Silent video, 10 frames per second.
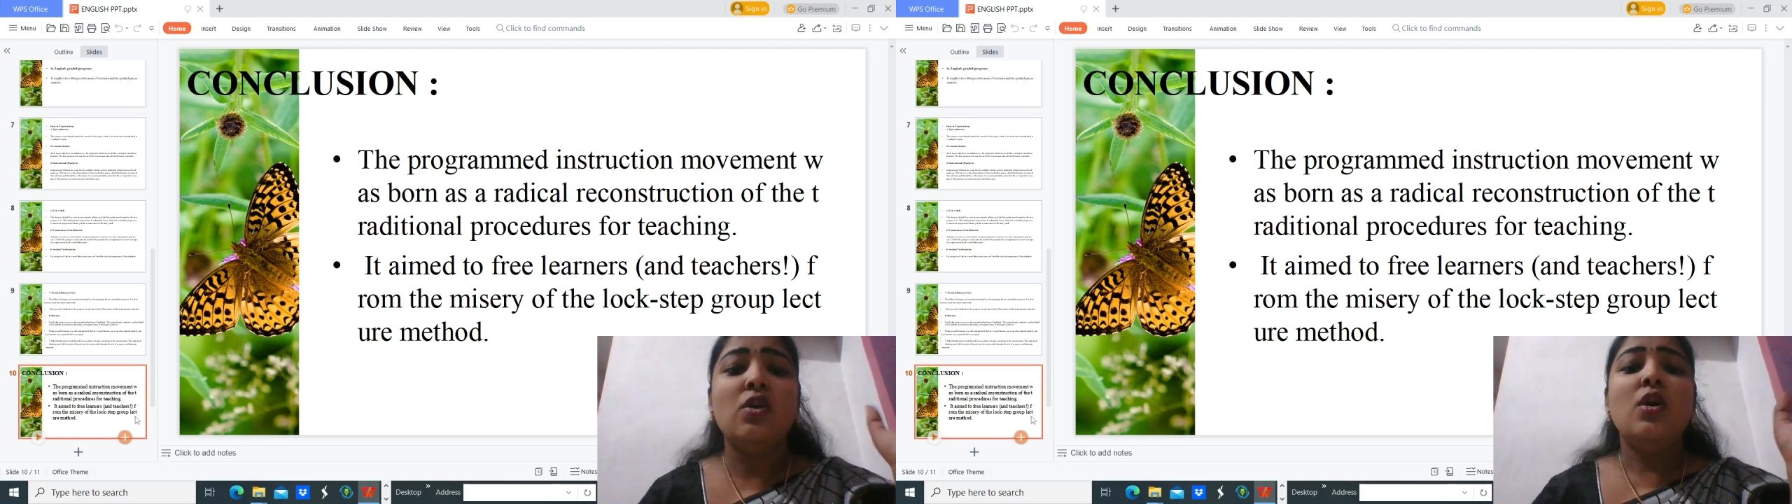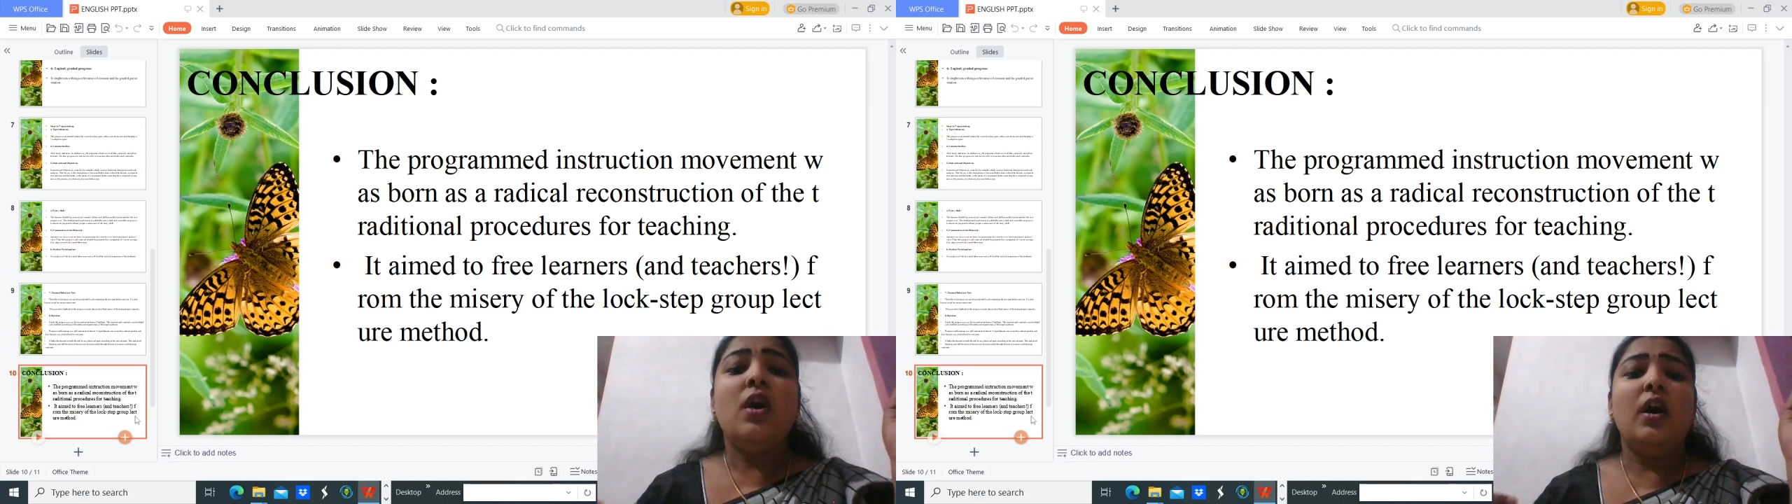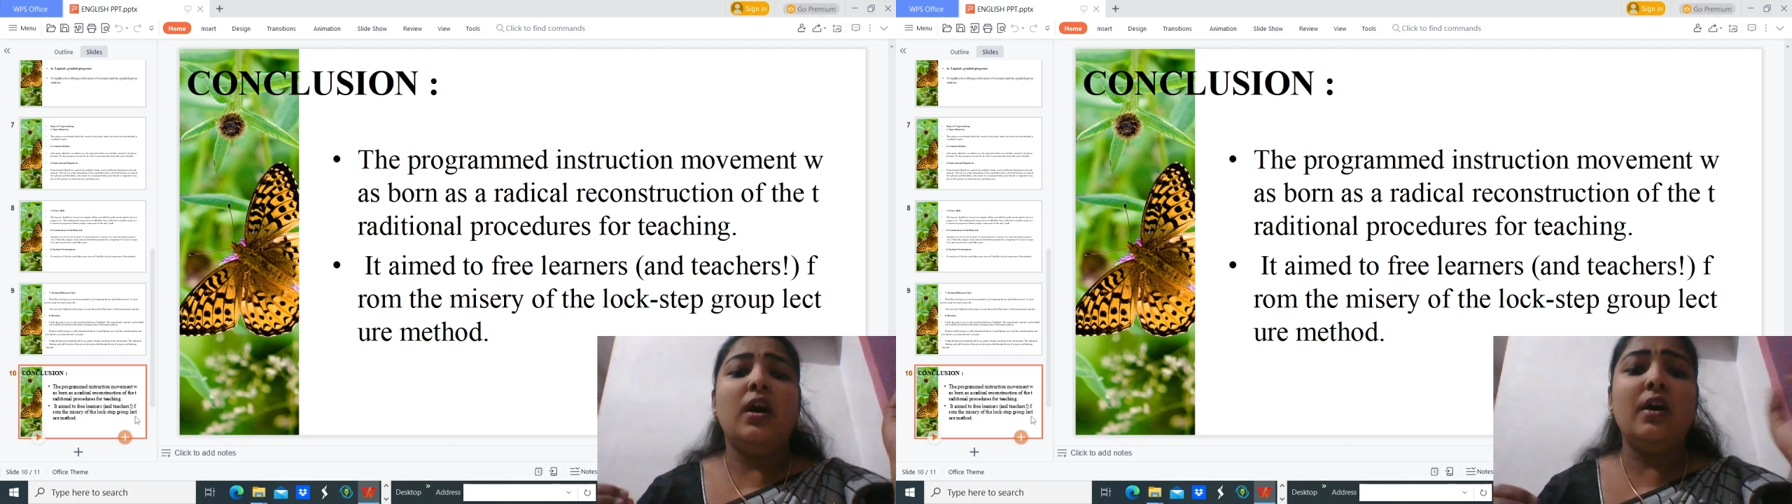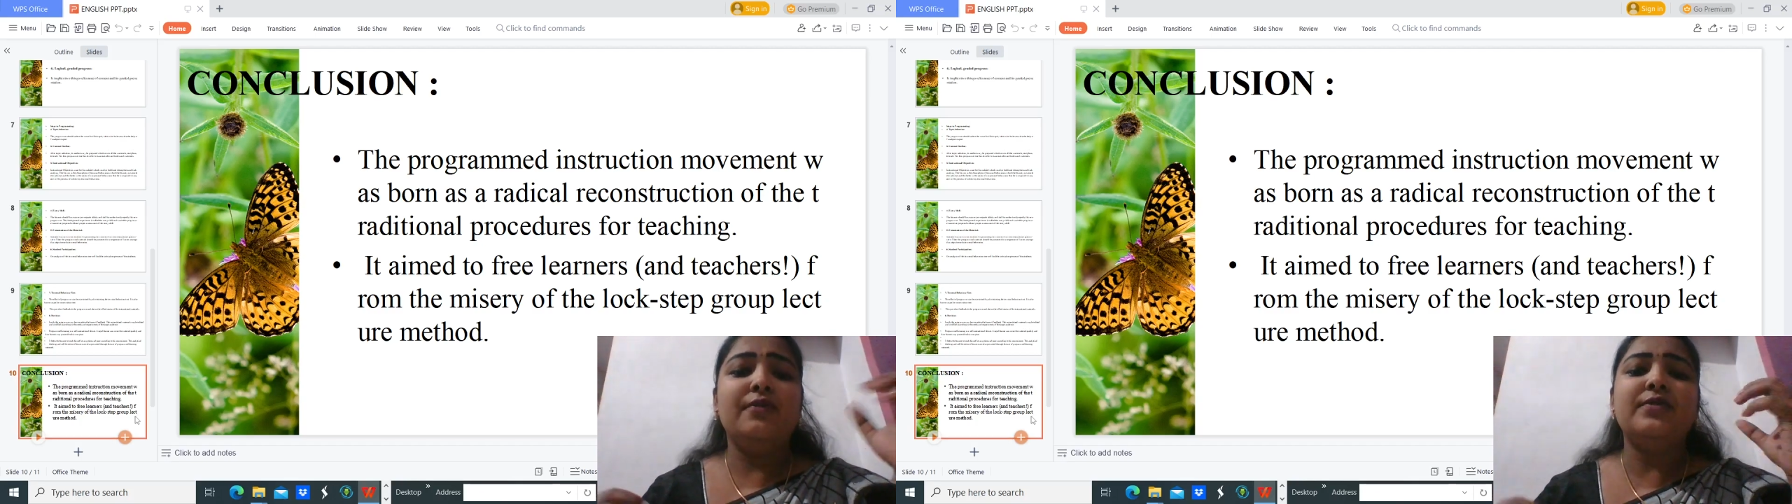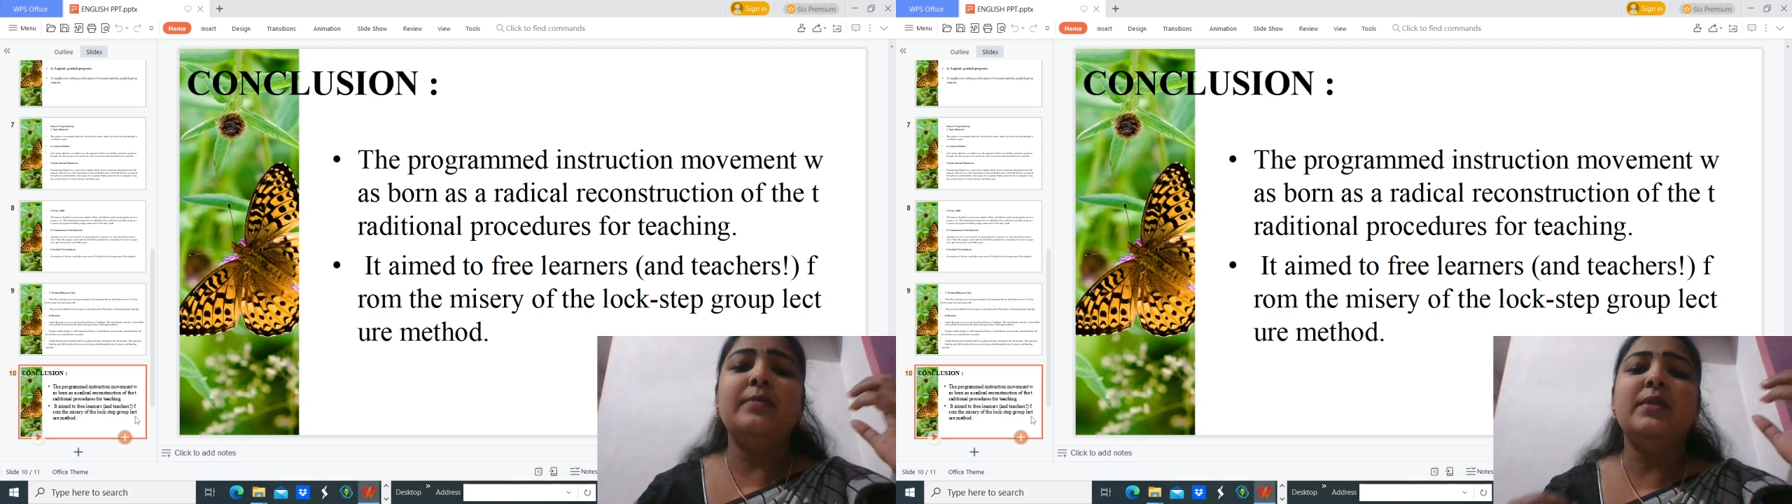
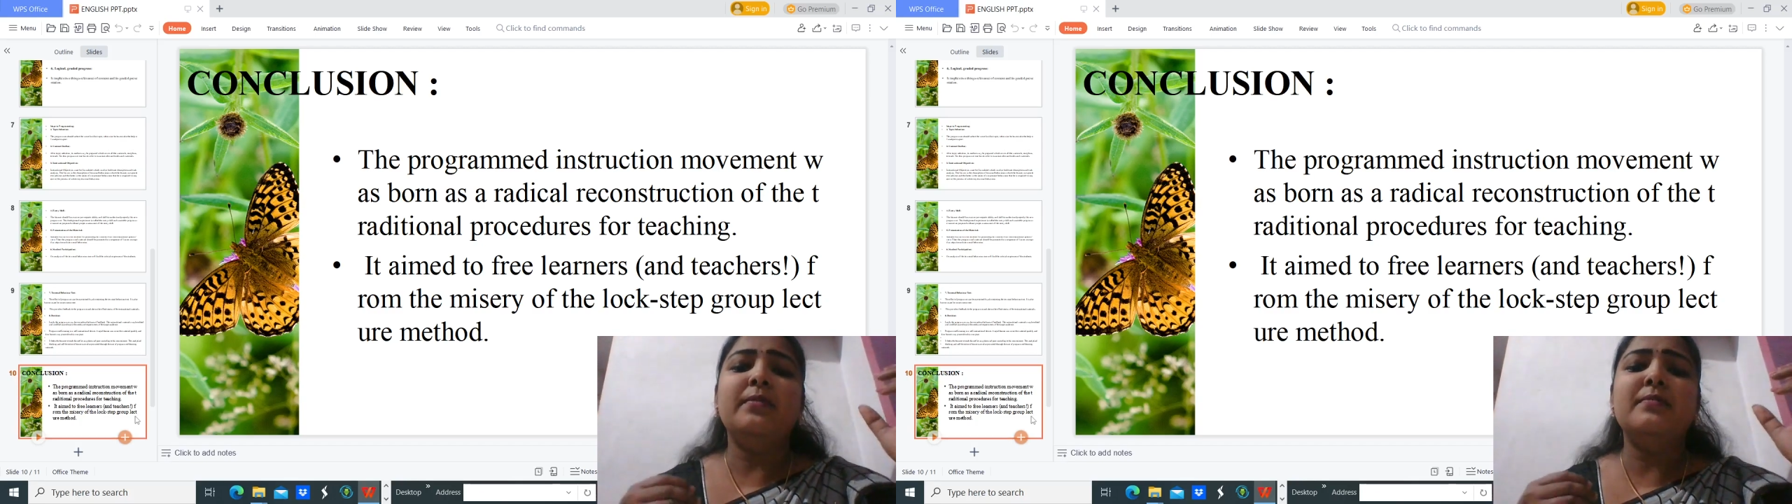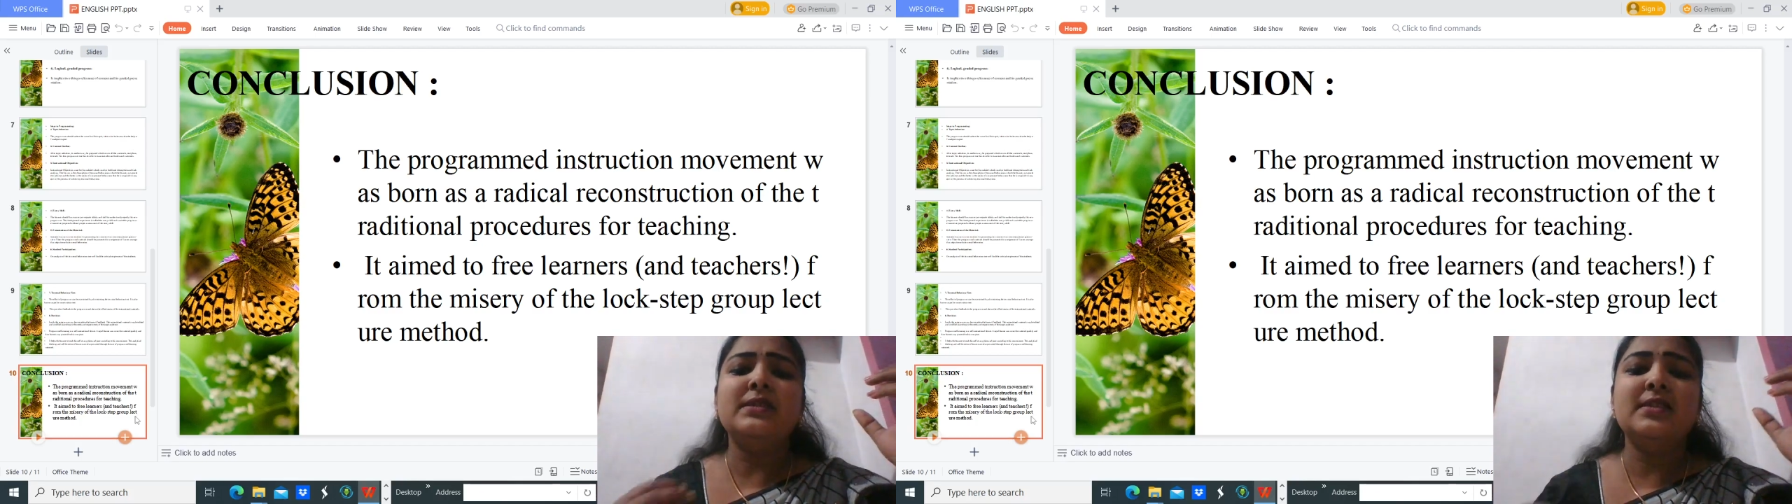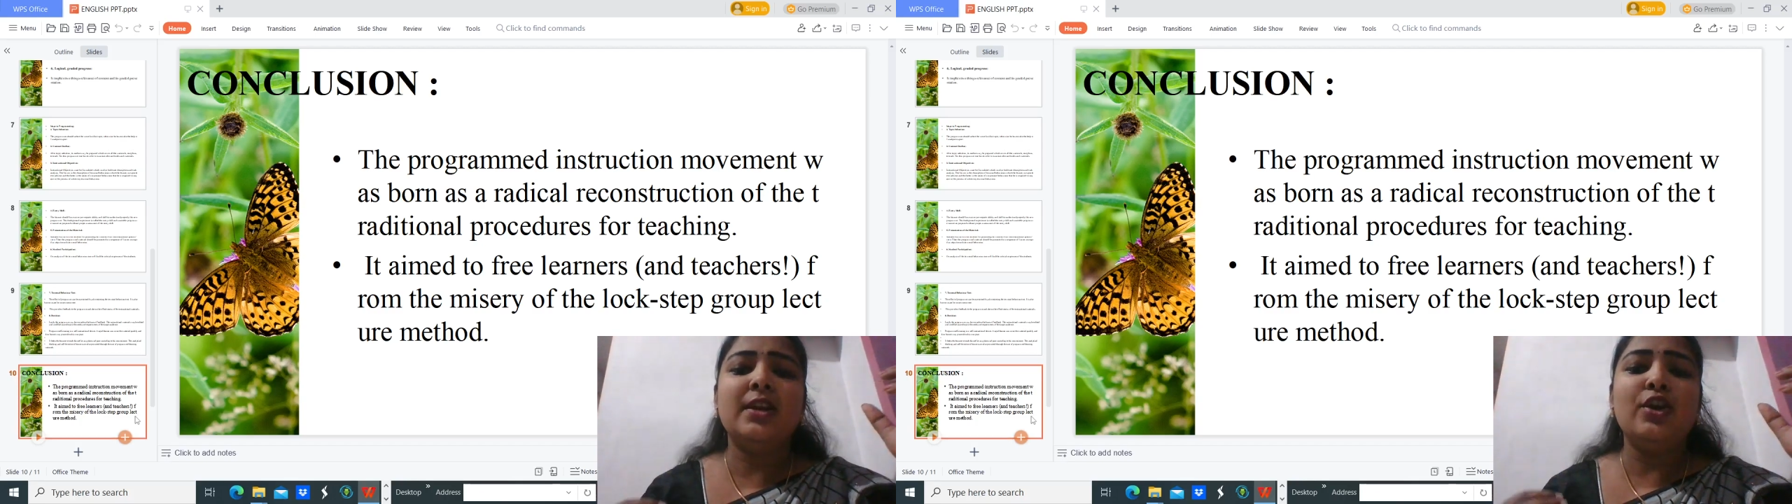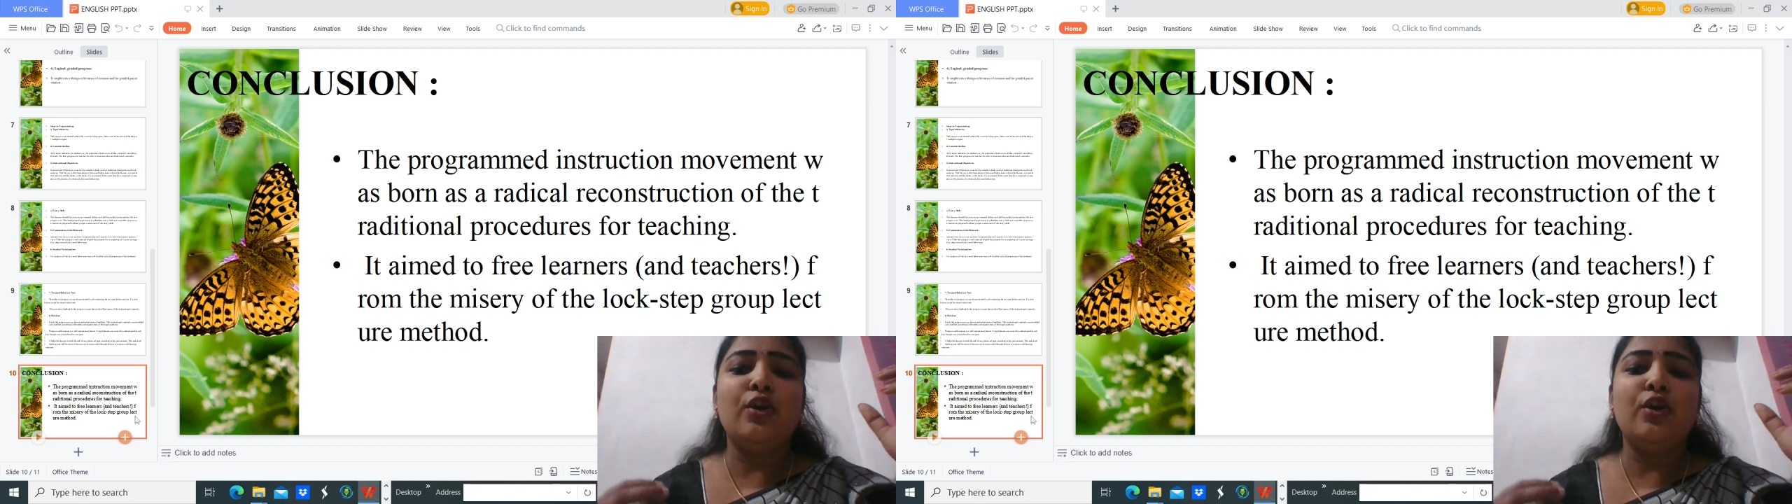from the misery